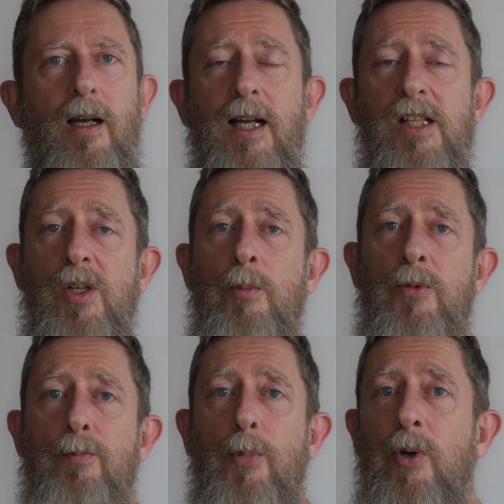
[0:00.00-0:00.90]
At
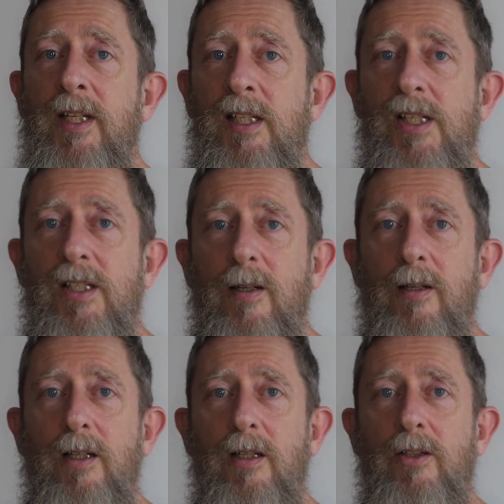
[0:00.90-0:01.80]
some point,
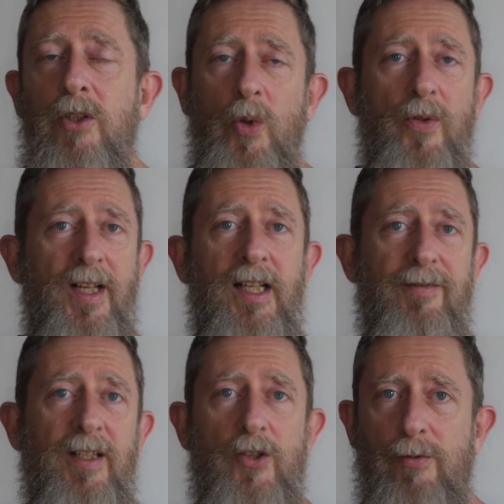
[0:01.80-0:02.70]
the whole thing
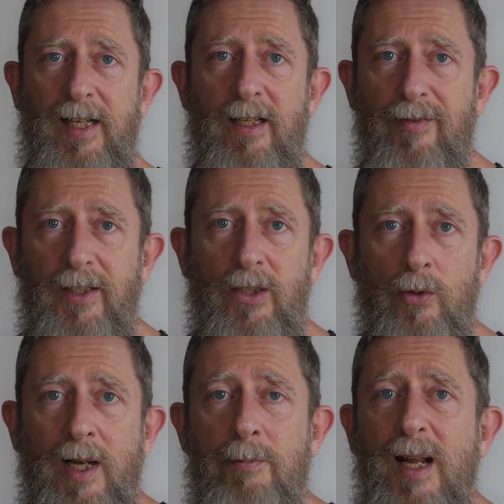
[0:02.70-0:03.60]
feels ready for
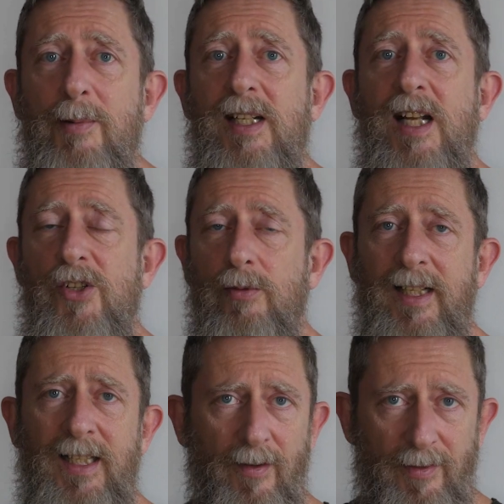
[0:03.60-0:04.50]
you, and maybe that's
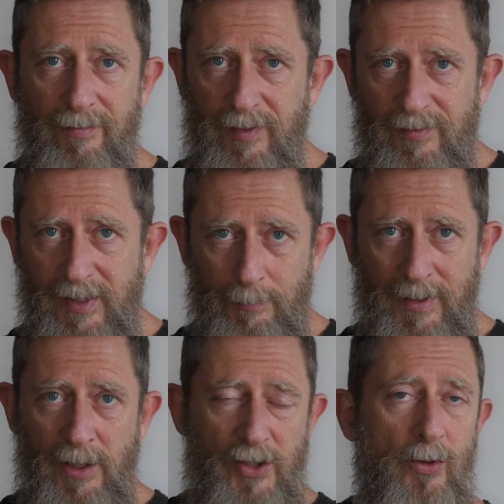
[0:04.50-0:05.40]
already after 15
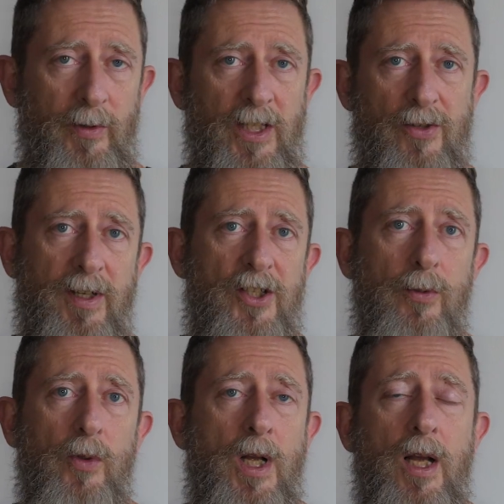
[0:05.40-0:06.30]
minutes doing this
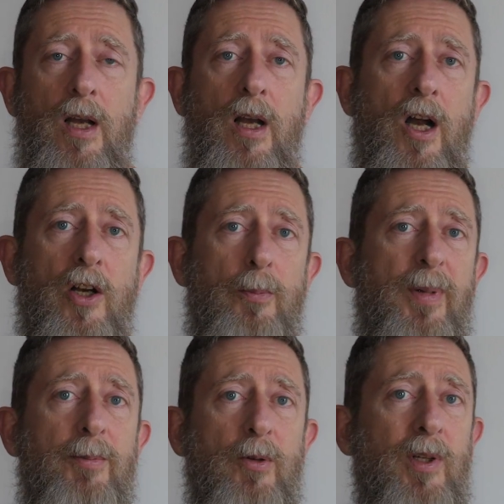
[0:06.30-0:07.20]
ritual. Other
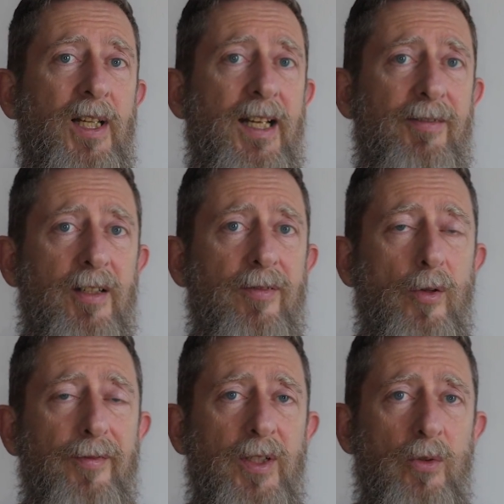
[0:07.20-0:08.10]
people will leave it
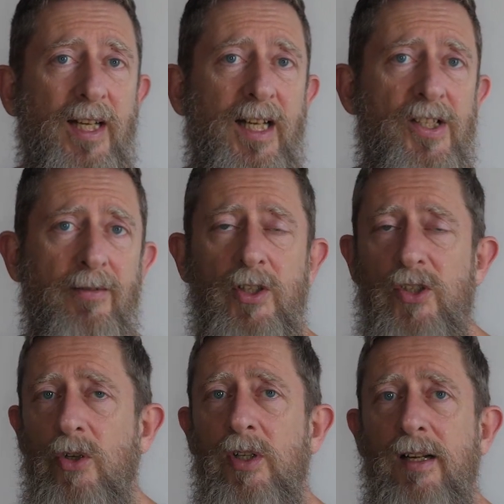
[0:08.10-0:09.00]
for a few days and
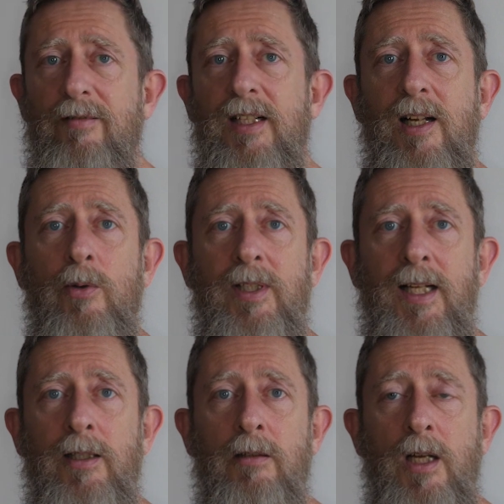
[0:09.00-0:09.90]
return every now and
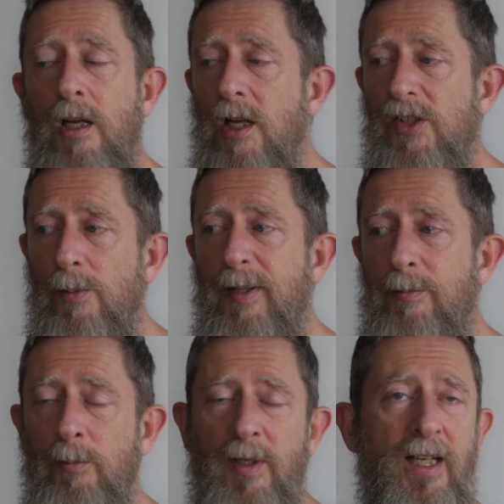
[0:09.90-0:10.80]
then. Some
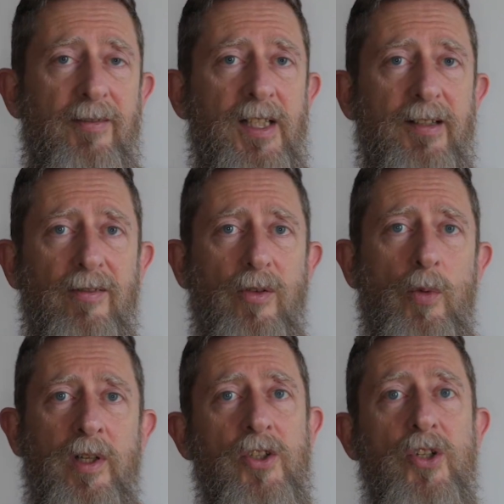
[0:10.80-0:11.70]
people may leave it even for
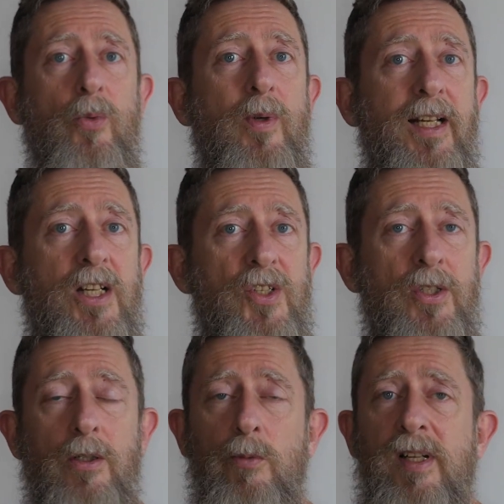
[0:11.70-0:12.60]
1 or 2 weeks.
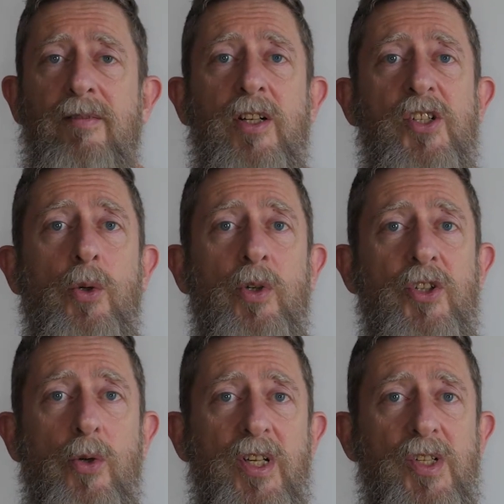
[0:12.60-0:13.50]
Whatever is your
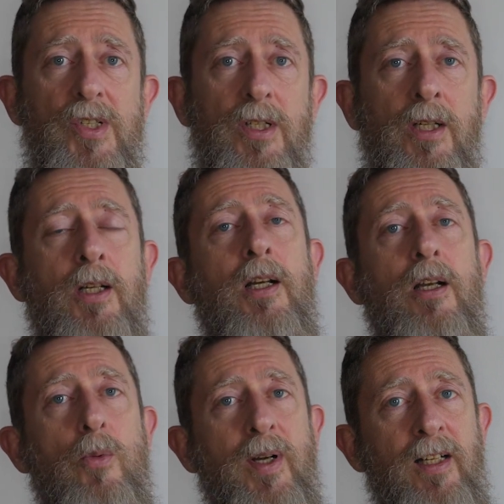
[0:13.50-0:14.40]
choice.
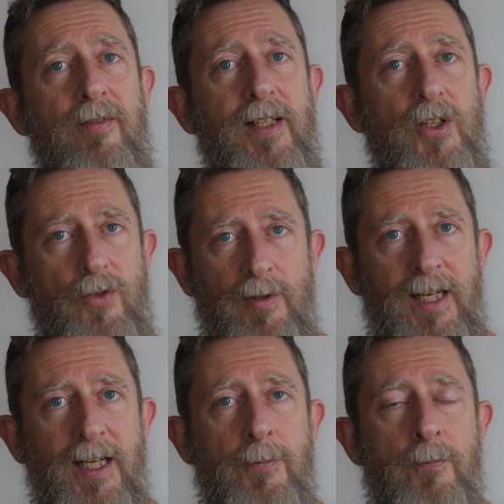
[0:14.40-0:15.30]
When it feels
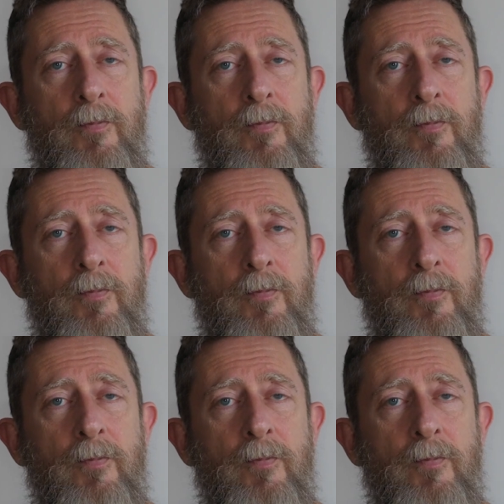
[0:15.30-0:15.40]
ready,